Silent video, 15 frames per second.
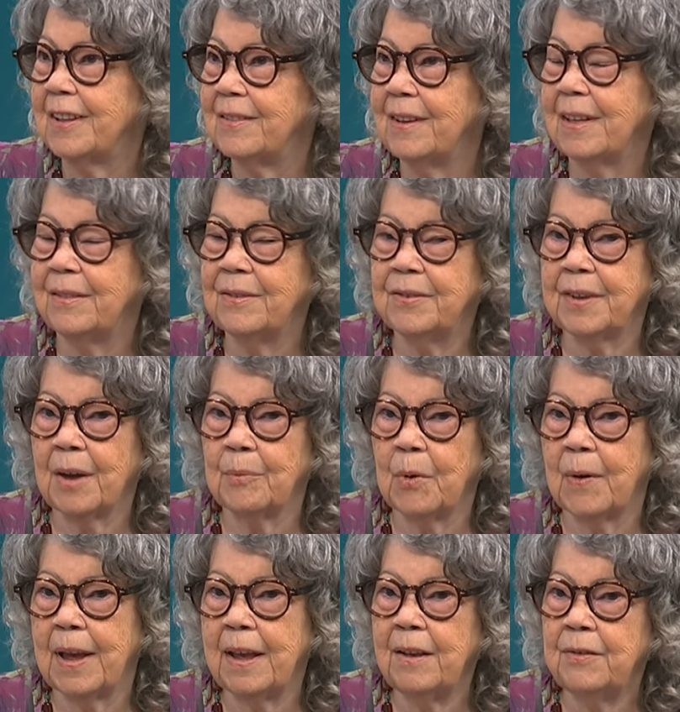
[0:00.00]
in some
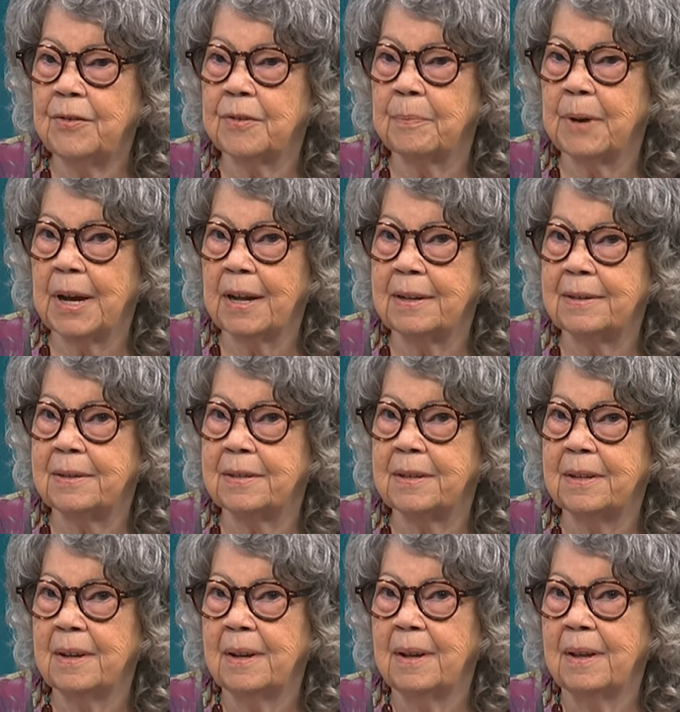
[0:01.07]
ways, but
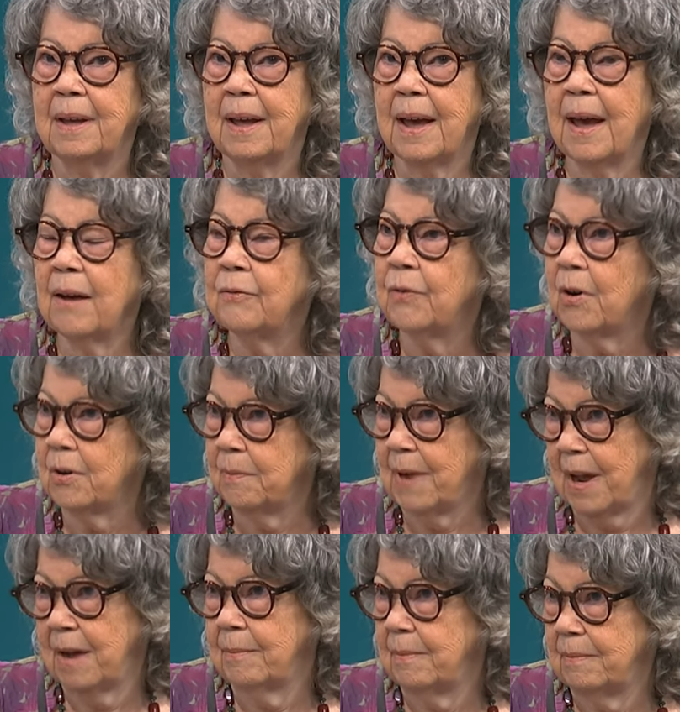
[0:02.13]
I have one,
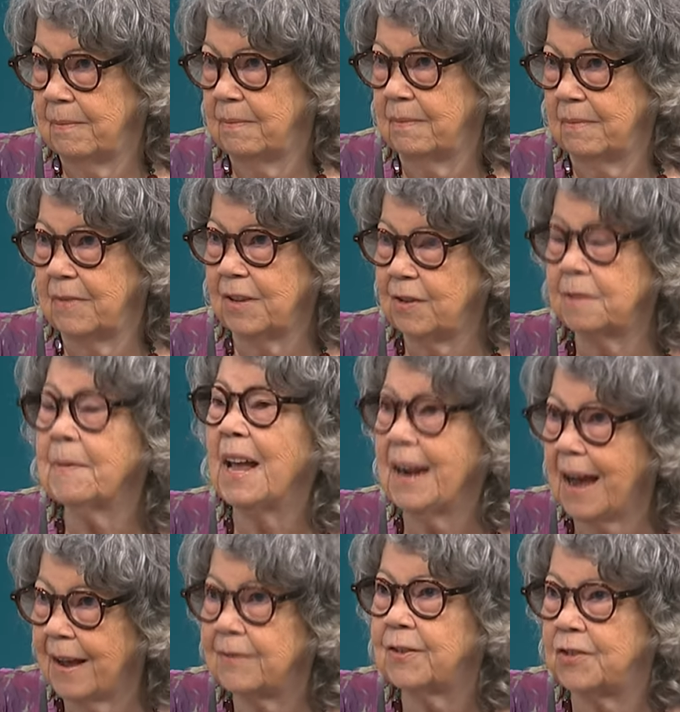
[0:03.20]
this is my
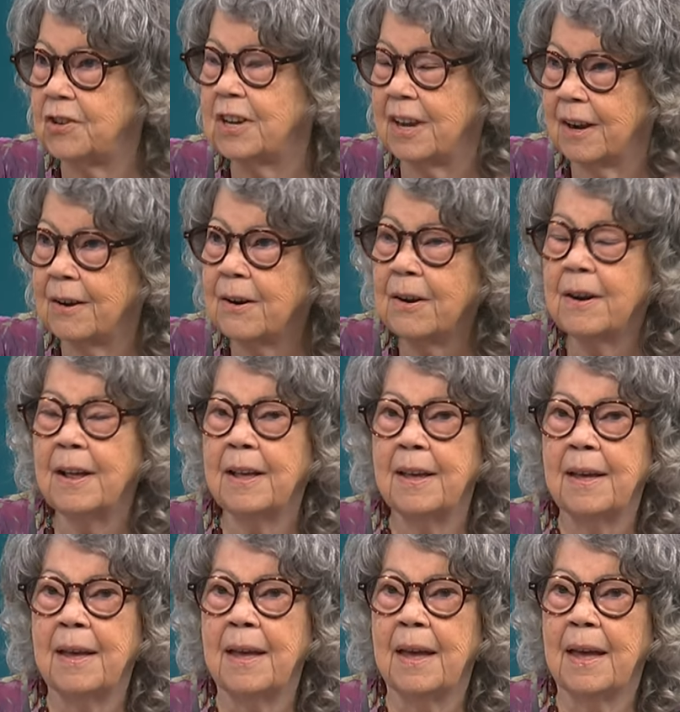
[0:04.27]
last
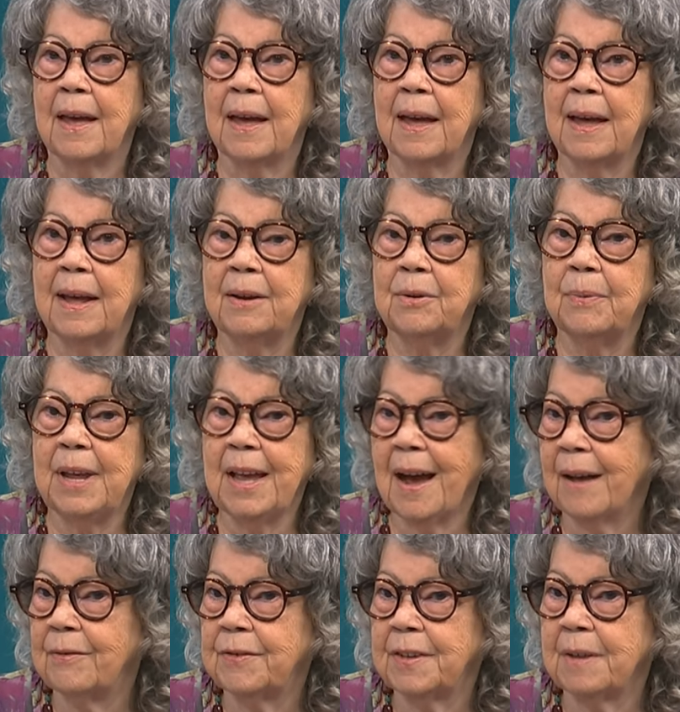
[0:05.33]
year. And we
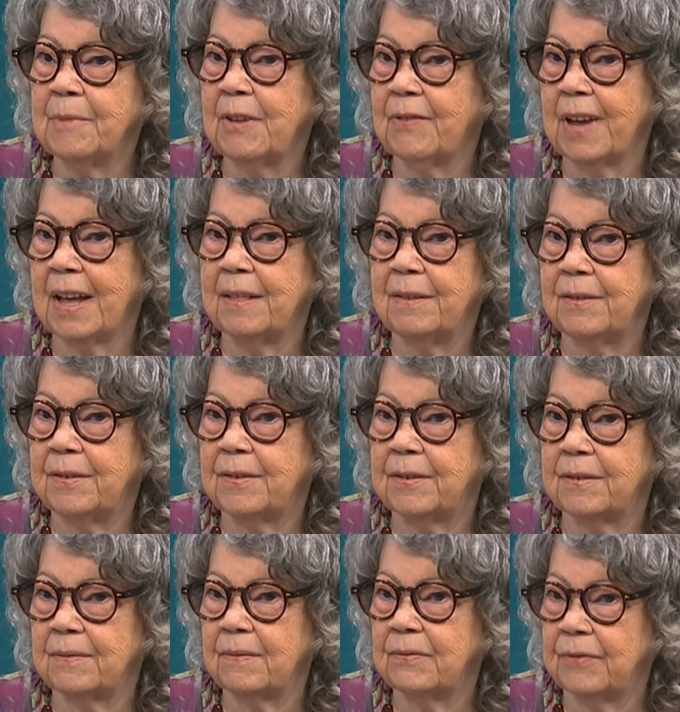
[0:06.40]
have some
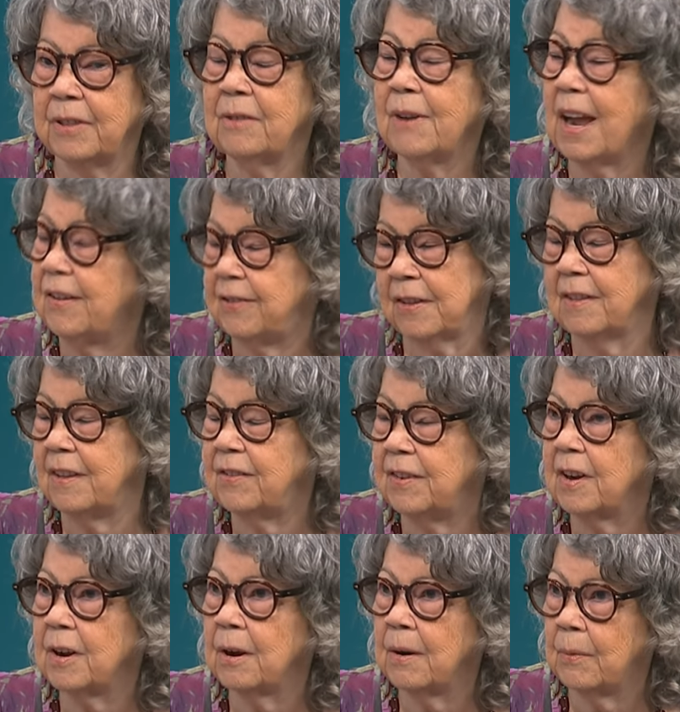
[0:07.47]
events for the rest of this
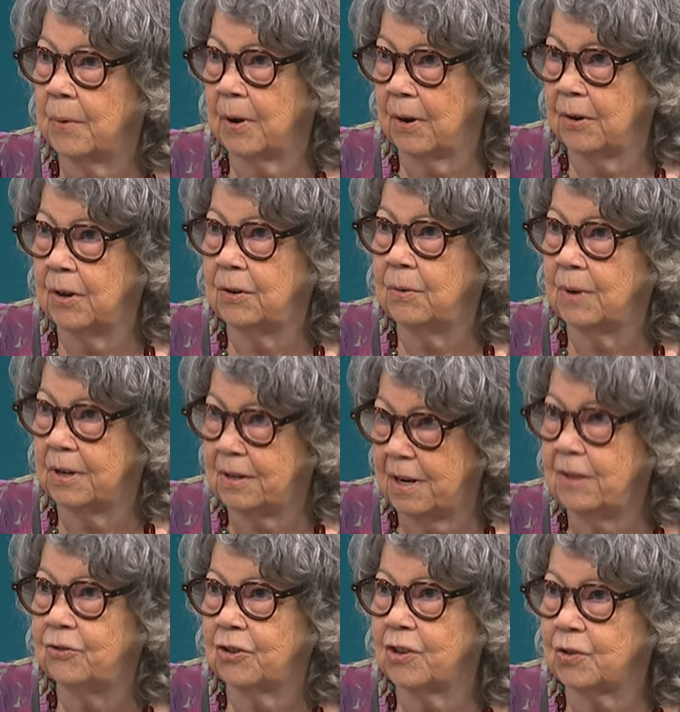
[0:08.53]
year. We're going to do a
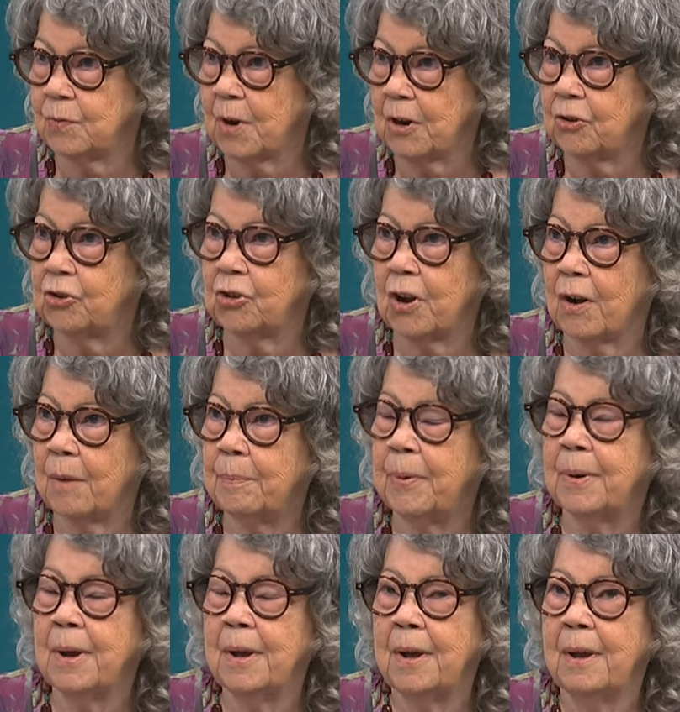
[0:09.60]
teacher's workshop
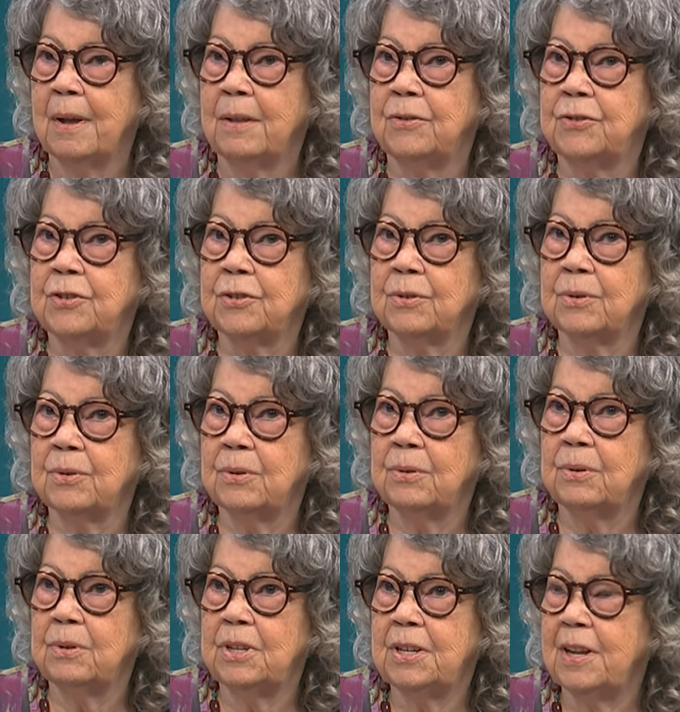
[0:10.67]

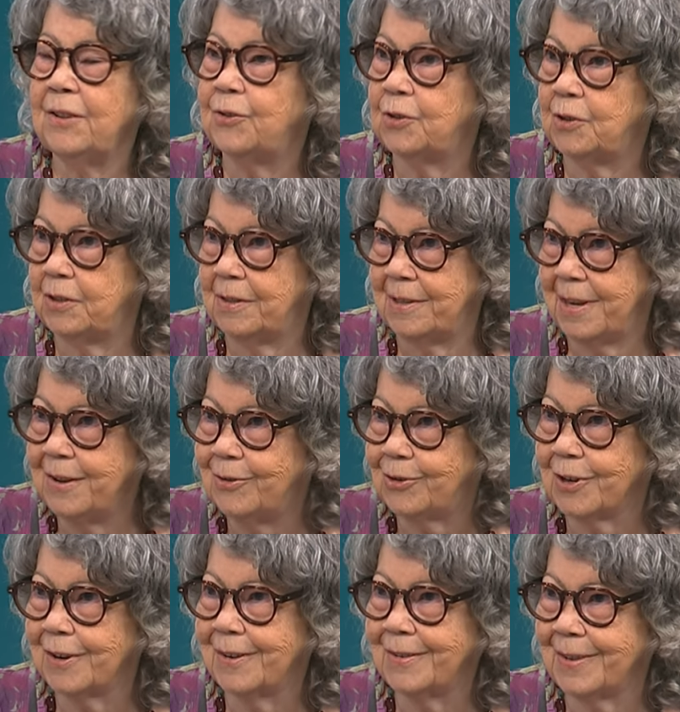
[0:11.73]
to teach
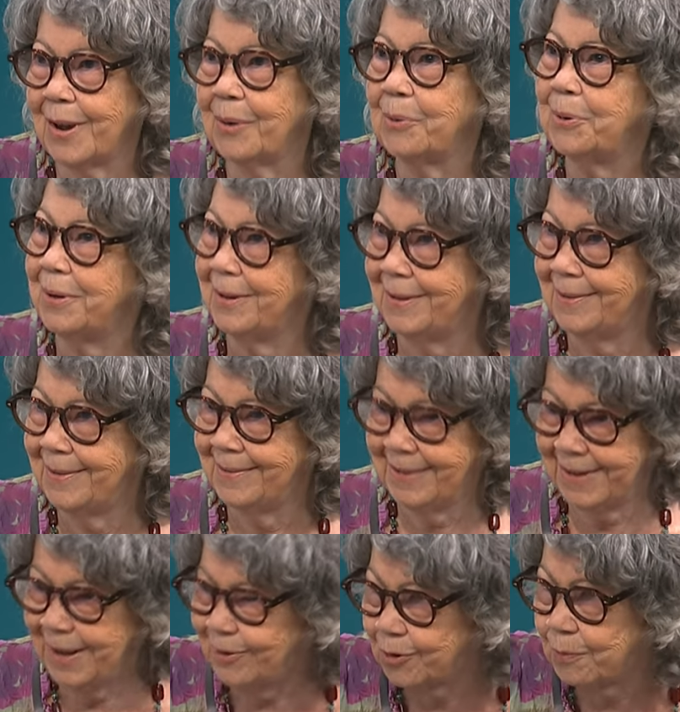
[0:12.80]
teachers how to
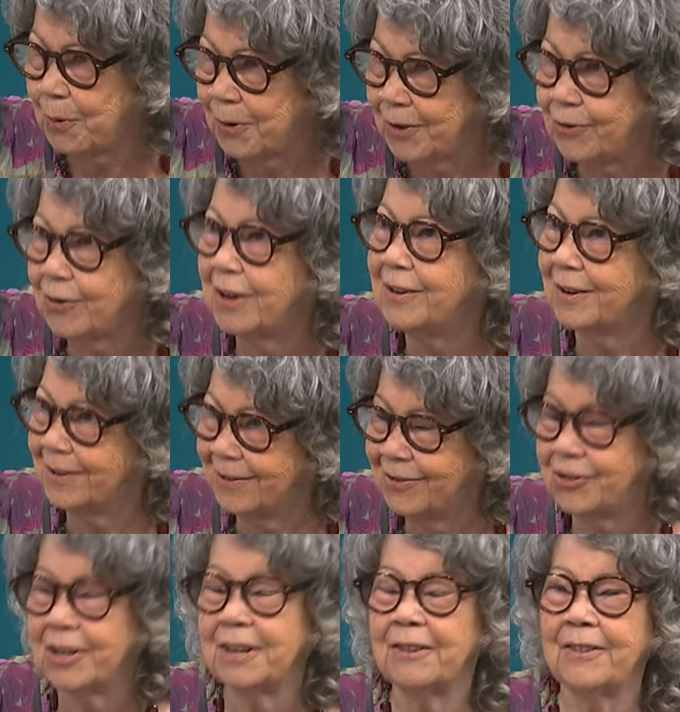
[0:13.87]
teach poetry to
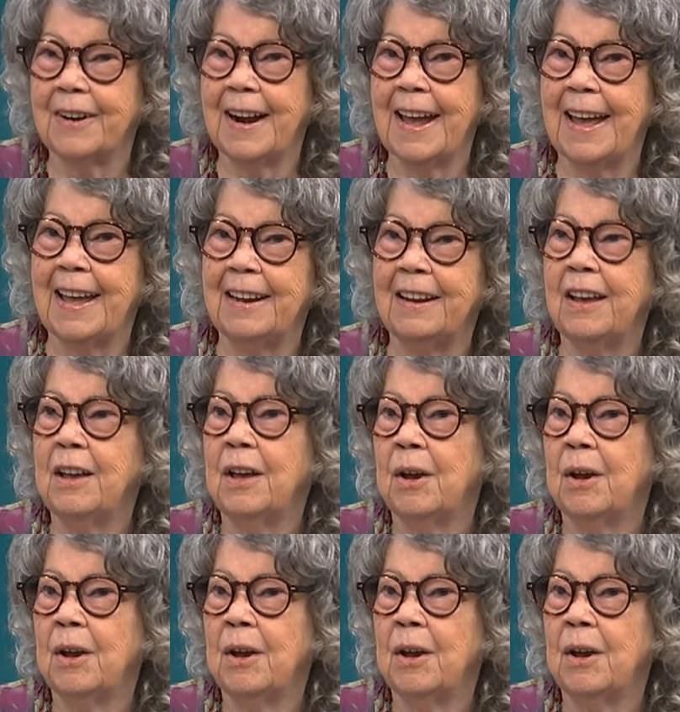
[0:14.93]
children.